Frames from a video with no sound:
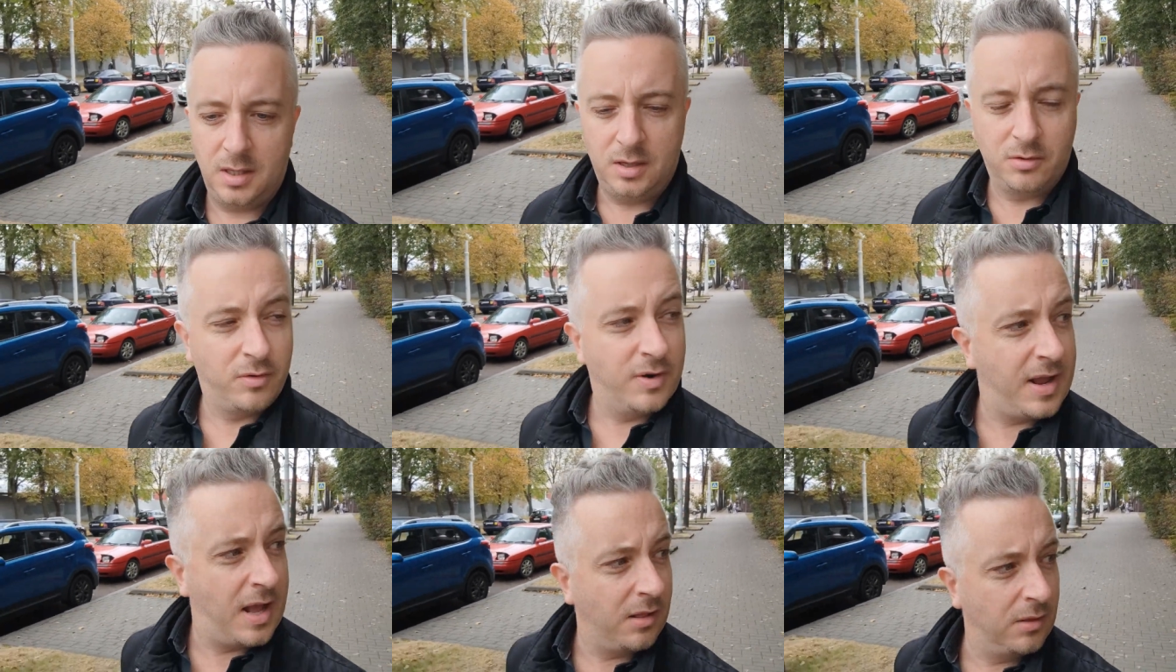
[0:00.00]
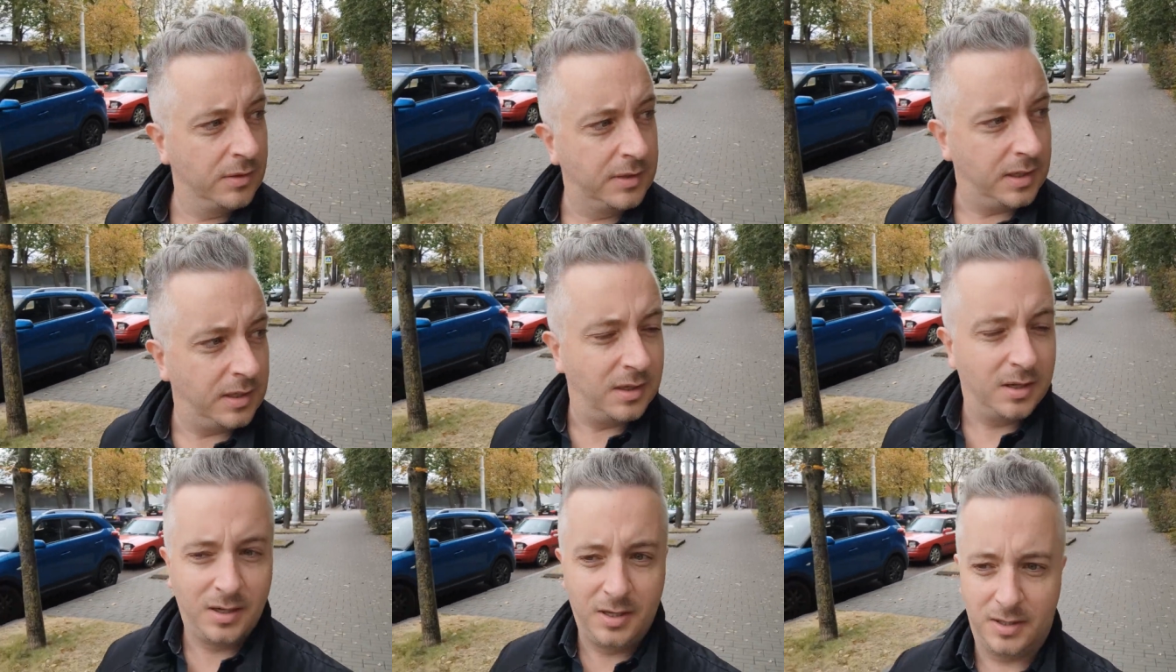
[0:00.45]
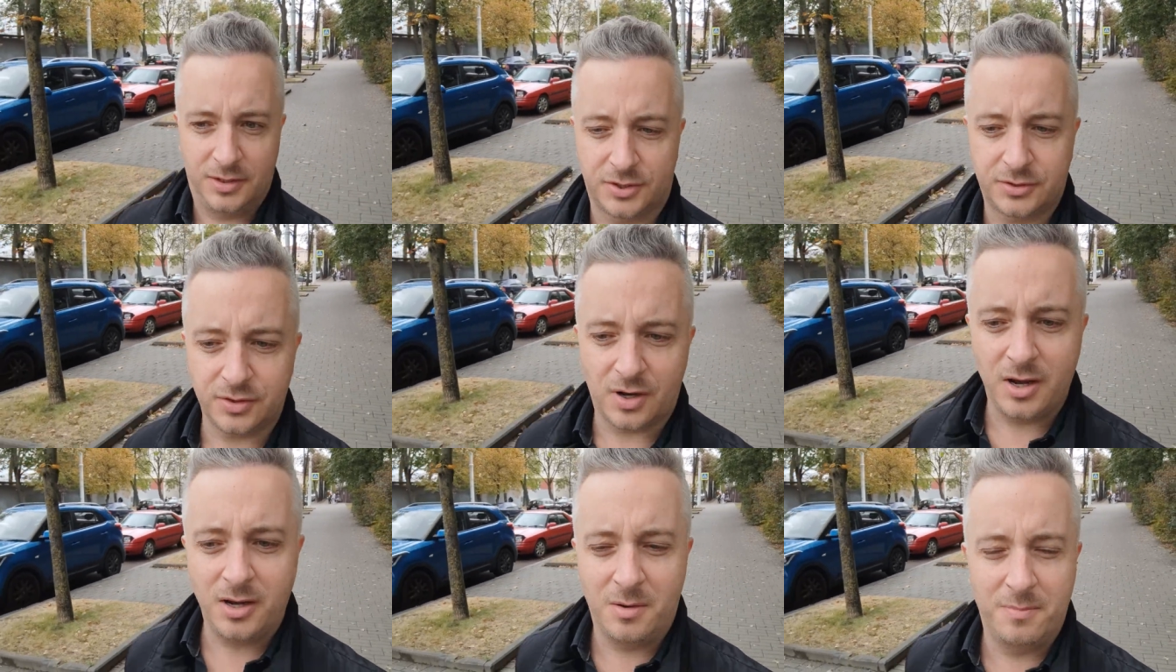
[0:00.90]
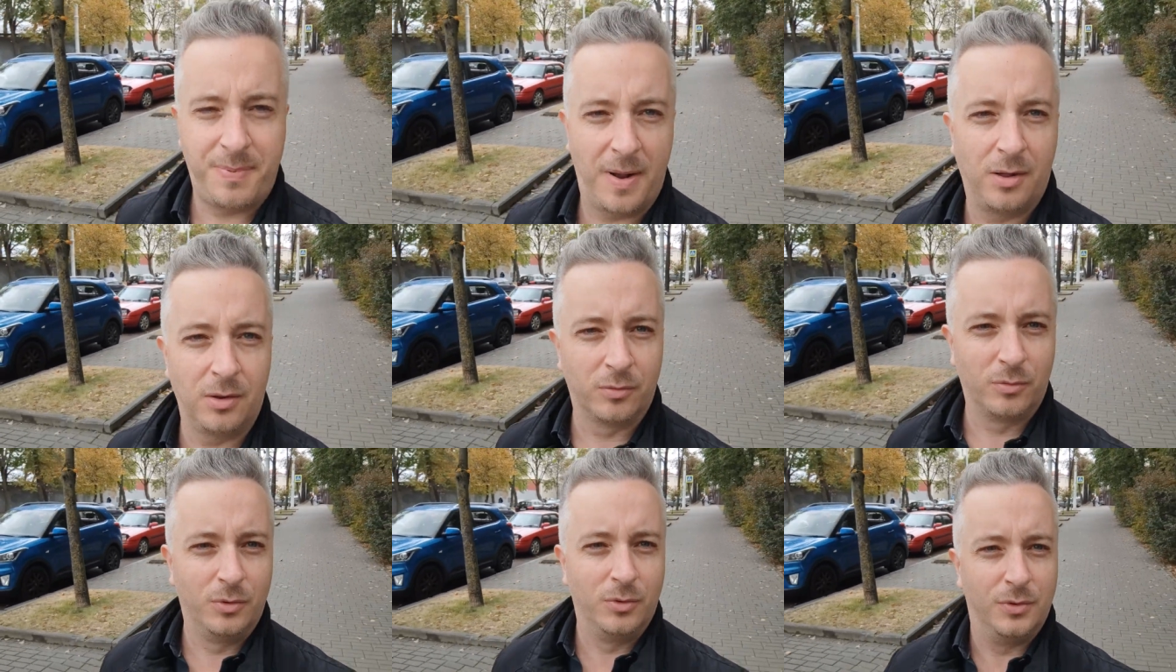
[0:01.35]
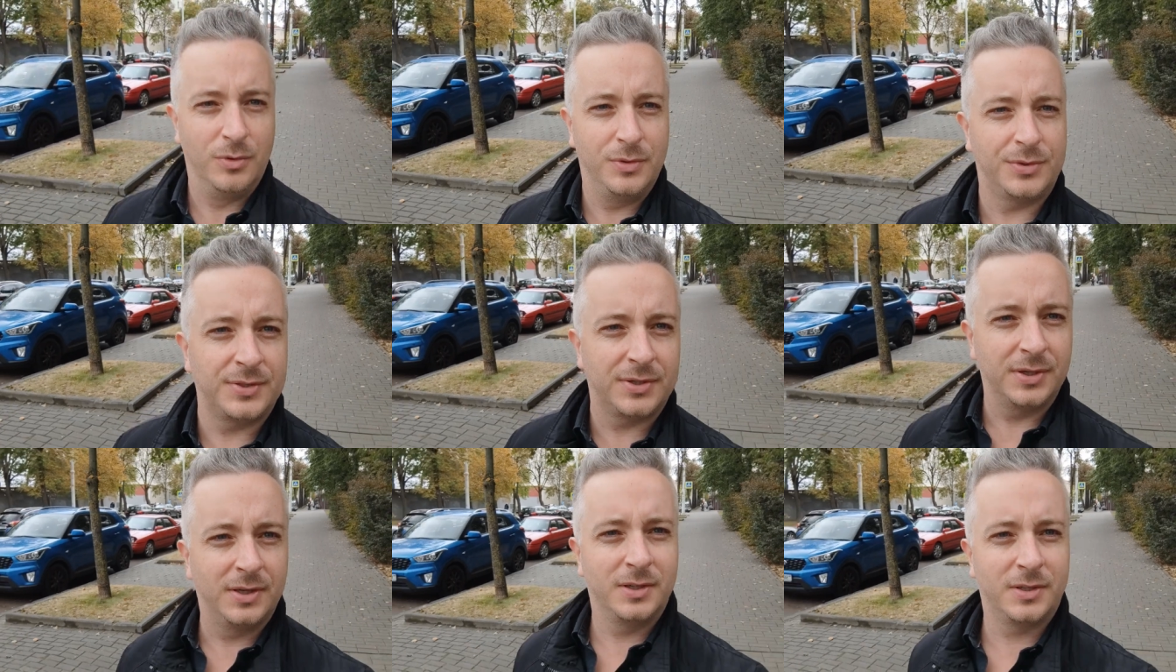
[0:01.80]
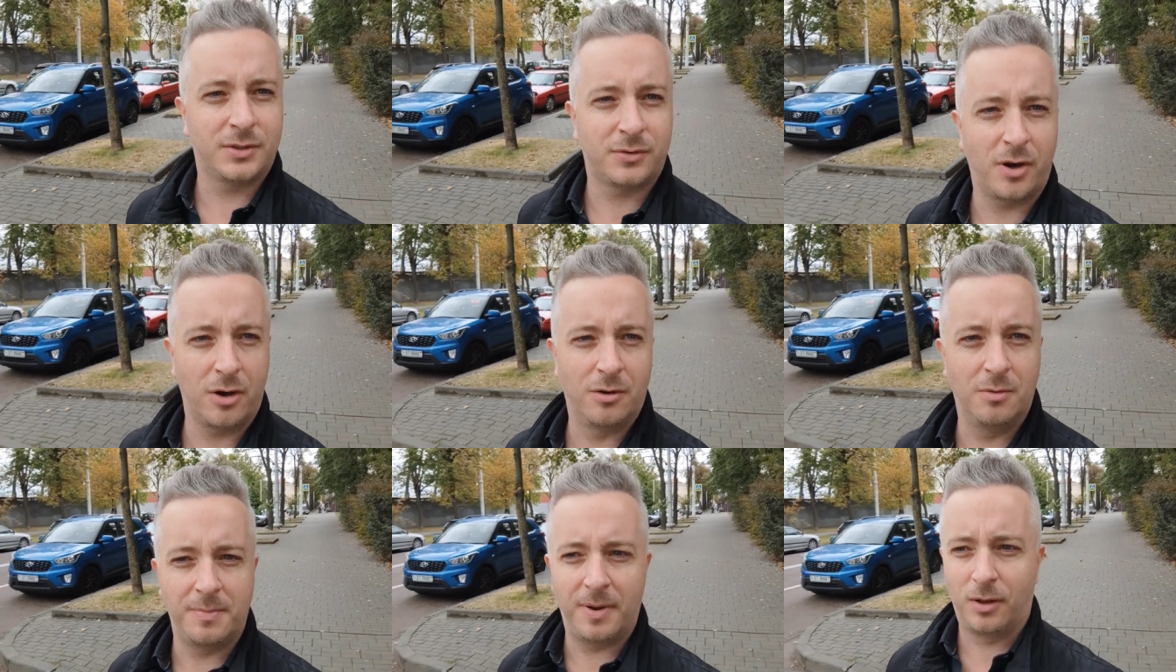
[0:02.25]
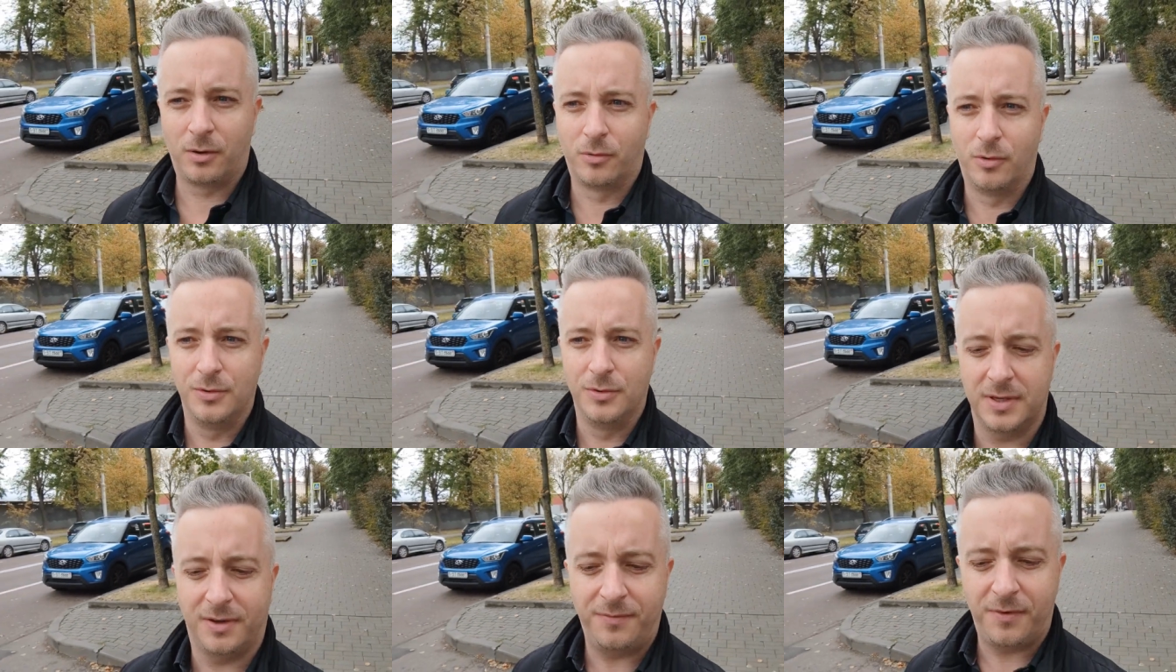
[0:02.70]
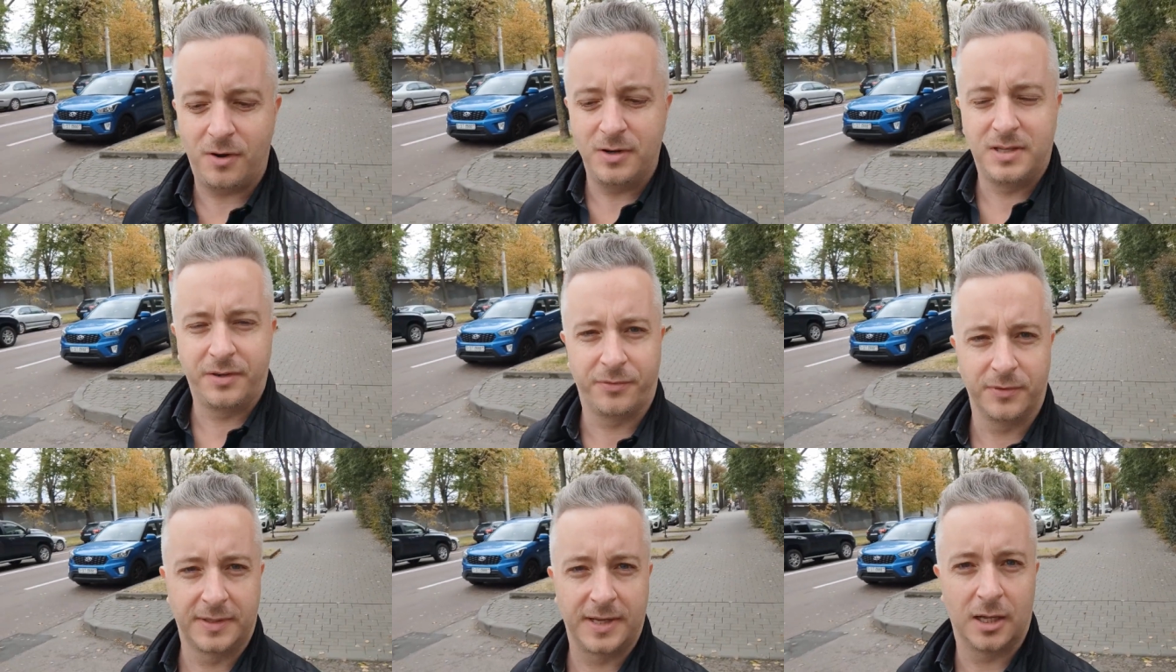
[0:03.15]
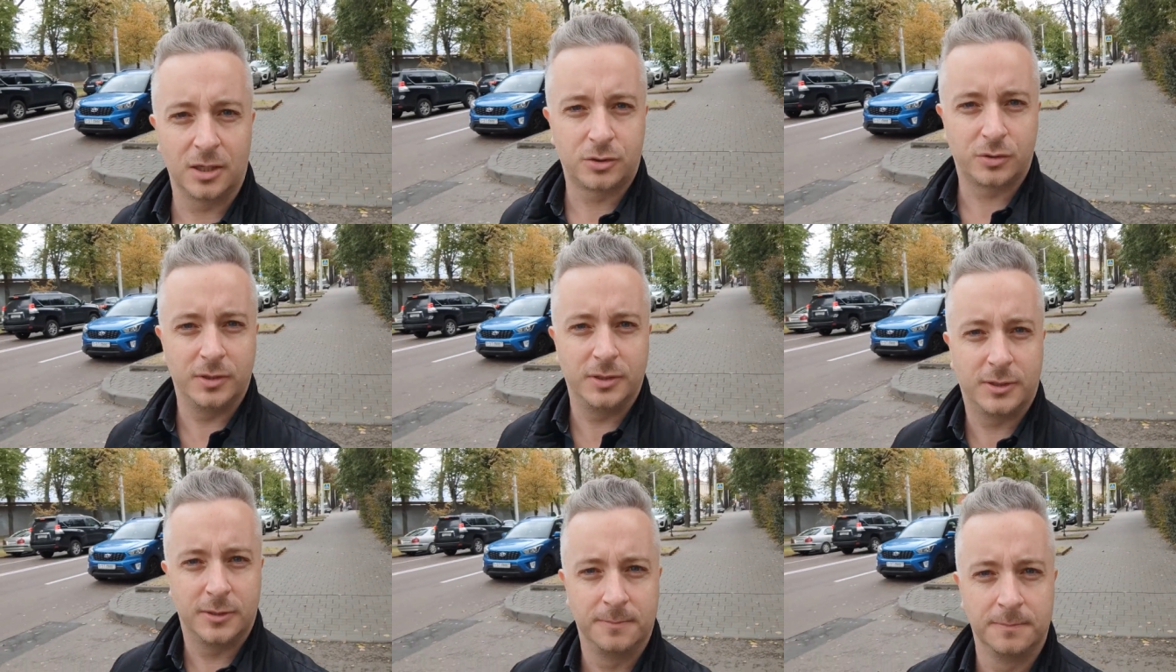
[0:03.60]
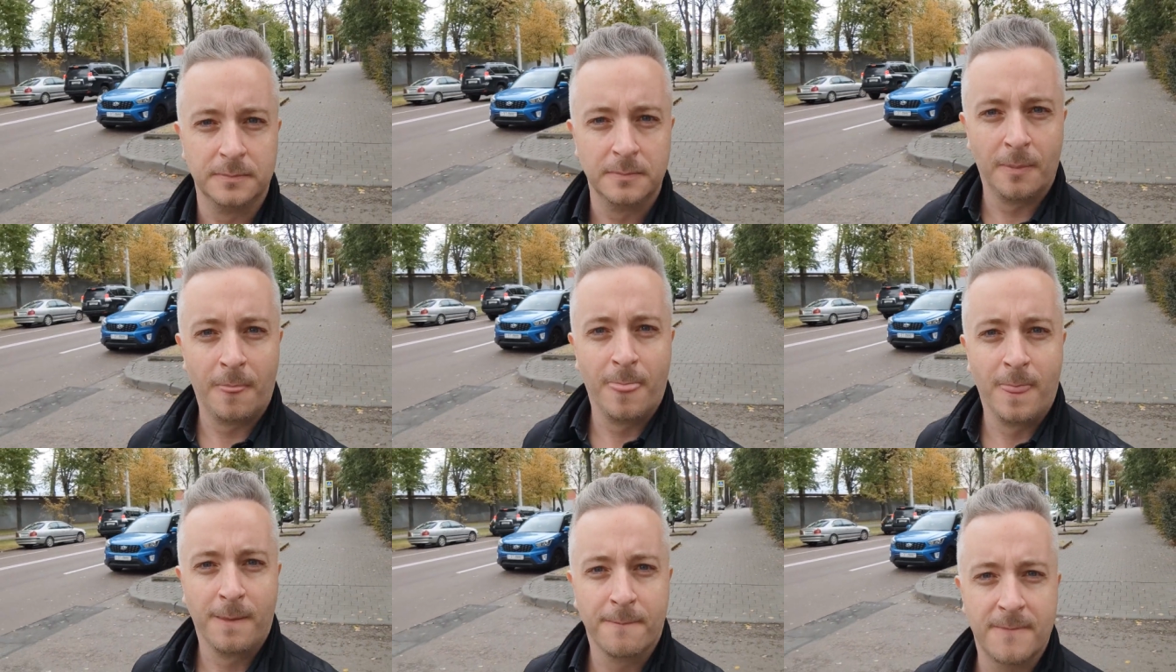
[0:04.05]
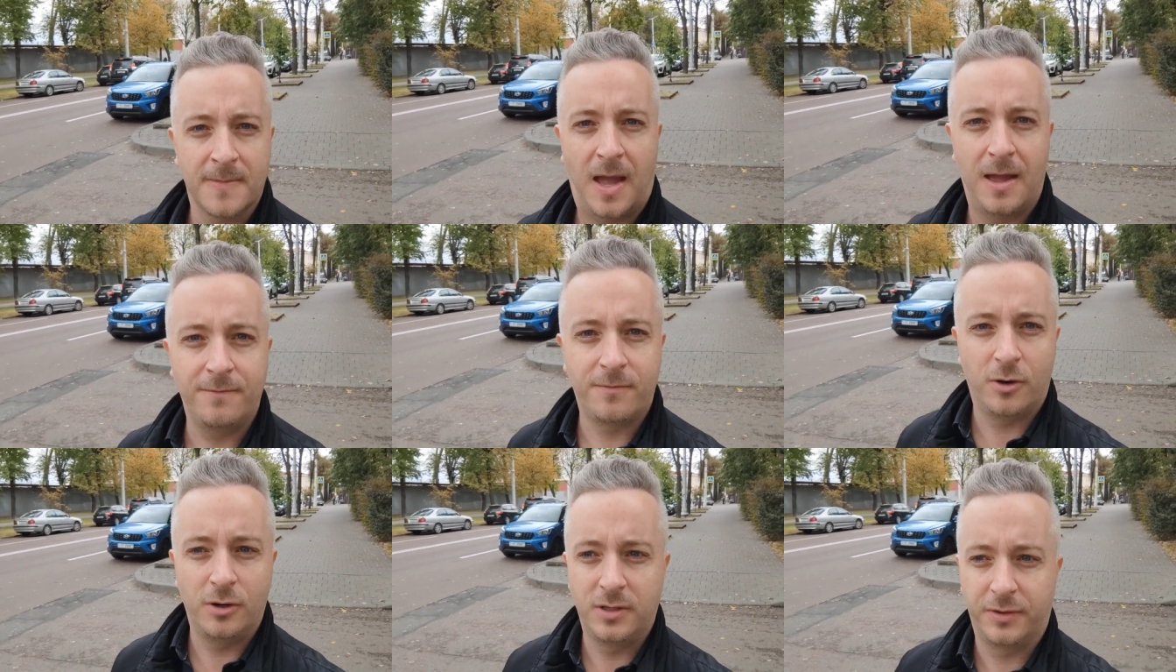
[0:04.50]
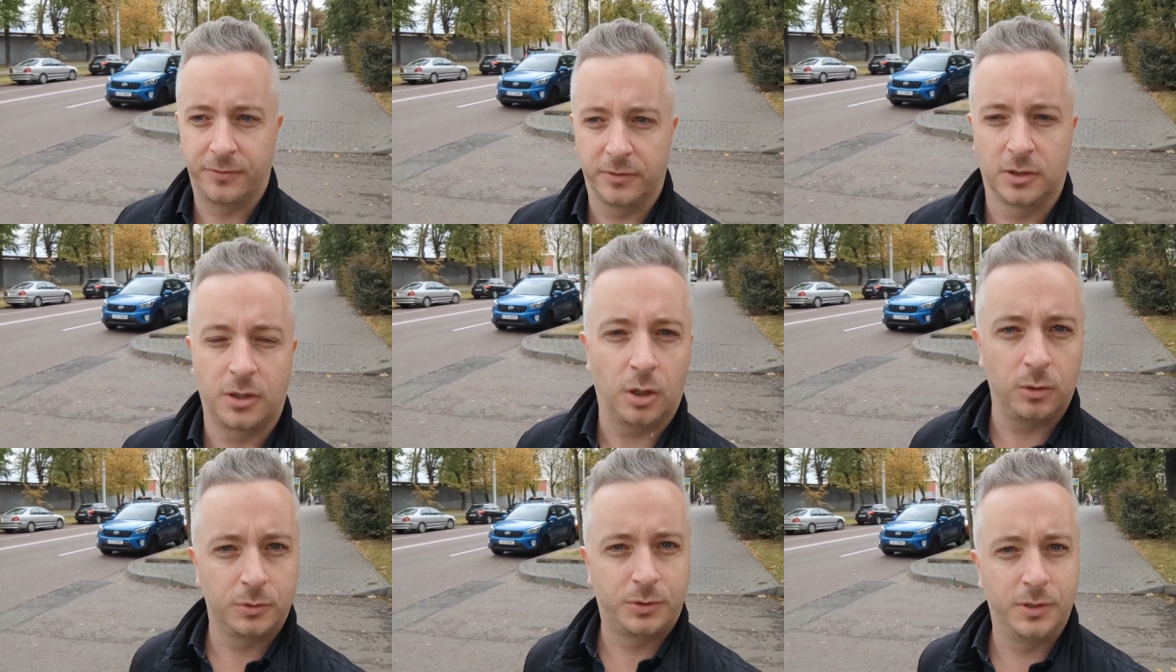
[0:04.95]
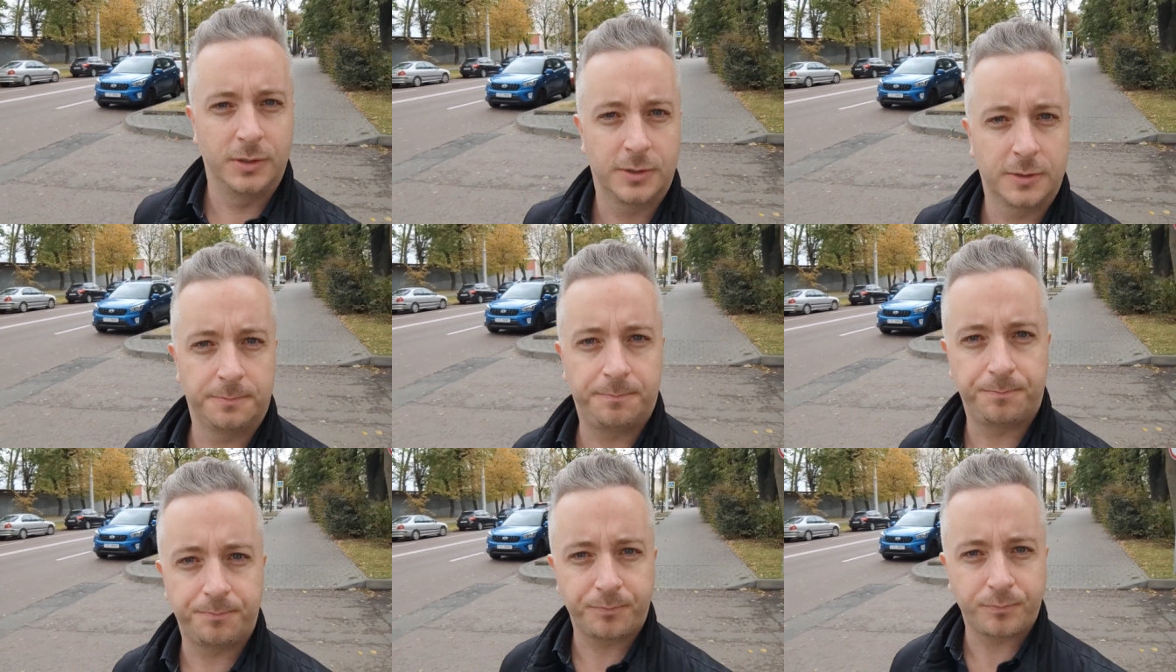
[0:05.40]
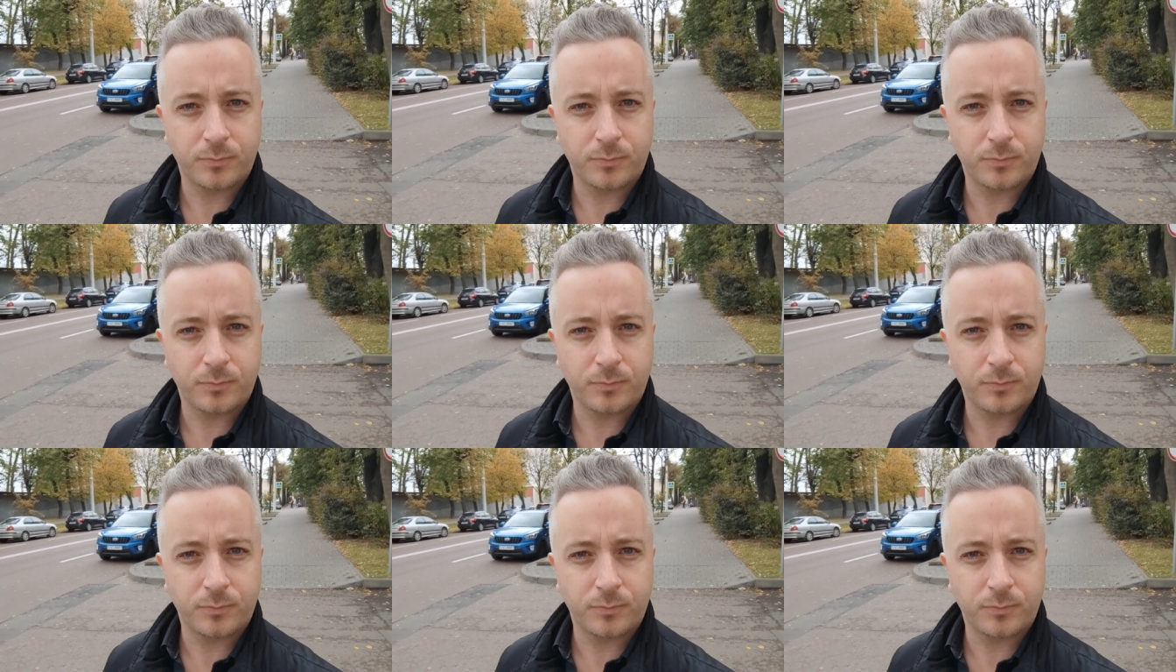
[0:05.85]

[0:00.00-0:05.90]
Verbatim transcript: In reality, Australia and Belarus, Australia and Belarus are very different countries and very different cultures.